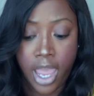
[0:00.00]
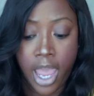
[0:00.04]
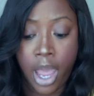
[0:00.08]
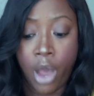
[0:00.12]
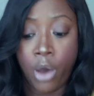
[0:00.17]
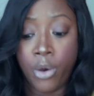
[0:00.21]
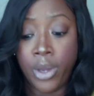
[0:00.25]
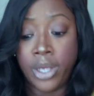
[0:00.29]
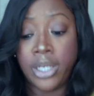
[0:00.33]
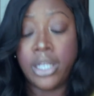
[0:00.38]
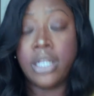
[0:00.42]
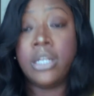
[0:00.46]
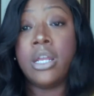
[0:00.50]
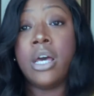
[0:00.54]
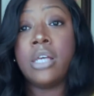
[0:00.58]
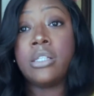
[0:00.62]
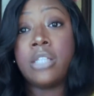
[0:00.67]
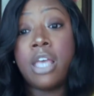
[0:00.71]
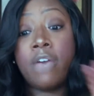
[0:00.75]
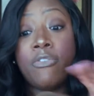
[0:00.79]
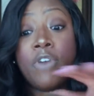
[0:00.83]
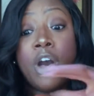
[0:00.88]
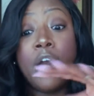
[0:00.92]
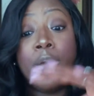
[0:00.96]
Oh, and it does
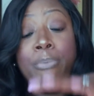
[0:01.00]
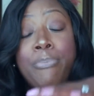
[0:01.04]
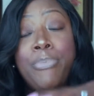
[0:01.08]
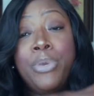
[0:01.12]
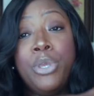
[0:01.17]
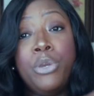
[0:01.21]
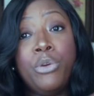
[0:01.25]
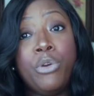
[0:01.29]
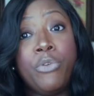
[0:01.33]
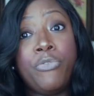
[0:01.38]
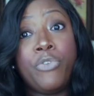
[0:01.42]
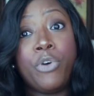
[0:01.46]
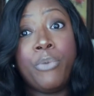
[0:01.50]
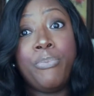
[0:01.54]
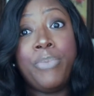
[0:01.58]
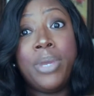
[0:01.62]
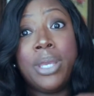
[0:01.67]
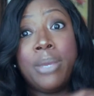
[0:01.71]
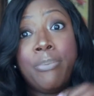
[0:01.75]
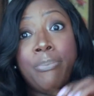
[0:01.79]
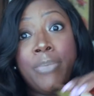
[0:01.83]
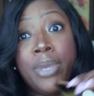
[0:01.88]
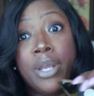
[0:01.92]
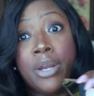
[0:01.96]
have a beautiful
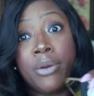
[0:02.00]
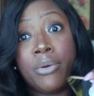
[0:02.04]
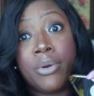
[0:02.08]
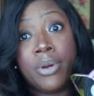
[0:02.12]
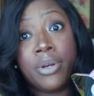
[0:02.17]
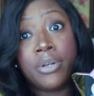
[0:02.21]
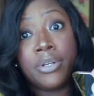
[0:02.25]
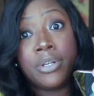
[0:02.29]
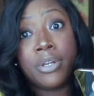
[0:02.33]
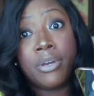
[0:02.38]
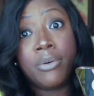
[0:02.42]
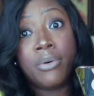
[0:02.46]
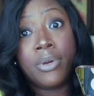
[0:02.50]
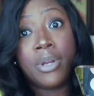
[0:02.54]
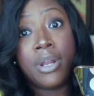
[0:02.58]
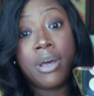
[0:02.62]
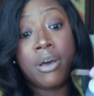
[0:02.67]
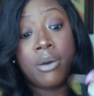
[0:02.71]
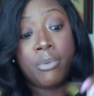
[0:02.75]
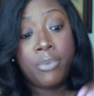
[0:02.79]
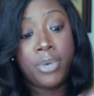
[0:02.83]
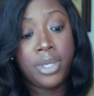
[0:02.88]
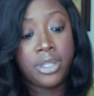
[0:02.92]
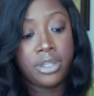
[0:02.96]
big mirror to go
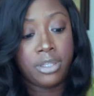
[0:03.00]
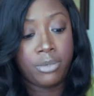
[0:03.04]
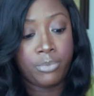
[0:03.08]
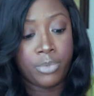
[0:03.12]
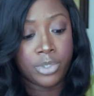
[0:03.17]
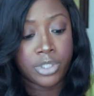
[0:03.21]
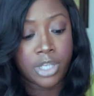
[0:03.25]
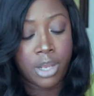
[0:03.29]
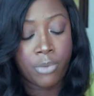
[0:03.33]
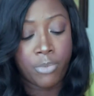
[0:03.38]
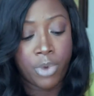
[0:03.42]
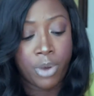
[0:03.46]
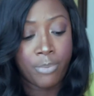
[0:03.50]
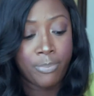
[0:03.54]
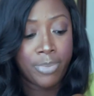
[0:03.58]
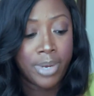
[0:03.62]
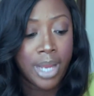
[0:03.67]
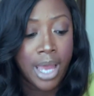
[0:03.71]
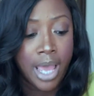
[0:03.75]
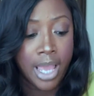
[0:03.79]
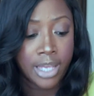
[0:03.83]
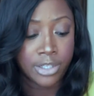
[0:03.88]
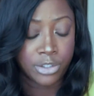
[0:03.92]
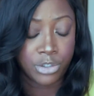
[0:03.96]
along with it, which I won't
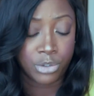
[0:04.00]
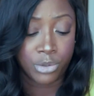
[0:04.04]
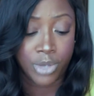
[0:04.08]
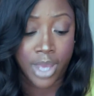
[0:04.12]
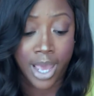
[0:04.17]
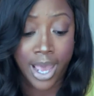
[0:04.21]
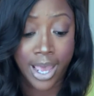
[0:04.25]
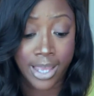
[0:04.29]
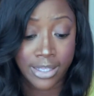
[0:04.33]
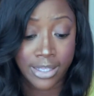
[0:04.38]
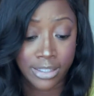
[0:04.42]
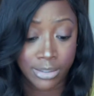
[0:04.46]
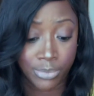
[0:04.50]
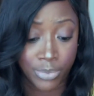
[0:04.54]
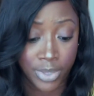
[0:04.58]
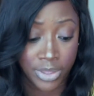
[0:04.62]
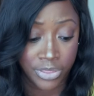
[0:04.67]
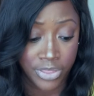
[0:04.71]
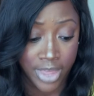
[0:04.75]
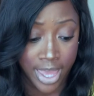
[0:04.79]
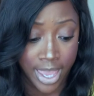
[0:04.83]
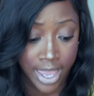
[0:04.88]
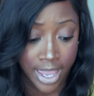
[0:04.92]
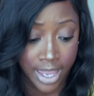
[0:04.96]
blind you guys with
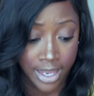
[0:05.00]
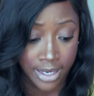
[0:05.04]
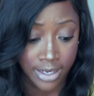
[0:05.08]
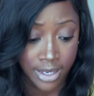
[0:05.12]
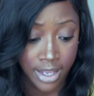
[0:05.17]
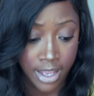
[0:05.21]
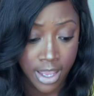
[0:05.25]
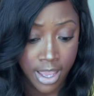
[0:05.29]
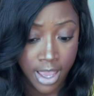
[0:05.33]
that.